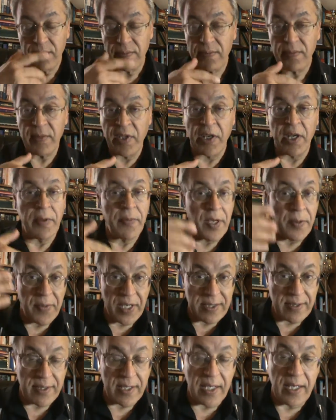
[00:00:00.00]
Daraba
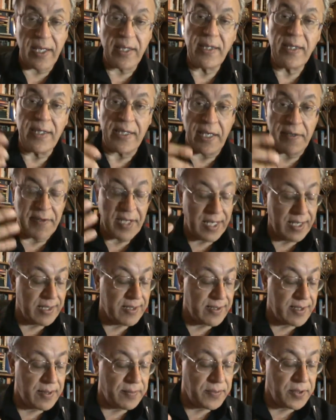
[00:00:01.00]
masalan, give an
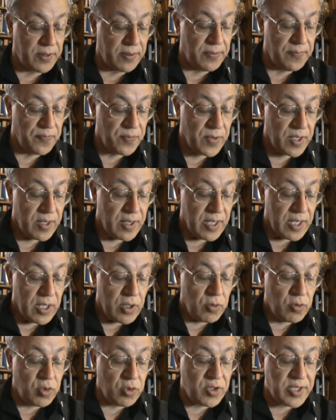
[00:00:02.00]
example.
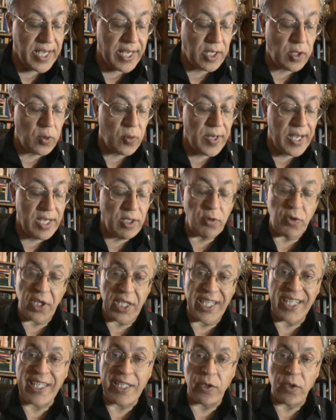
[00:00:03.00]
To take away,
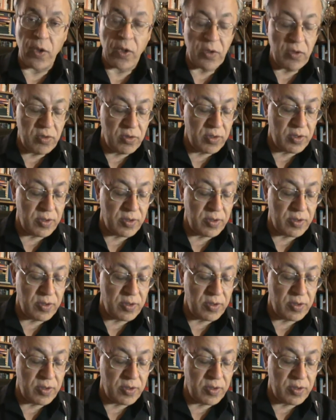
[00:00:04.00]
to ignore,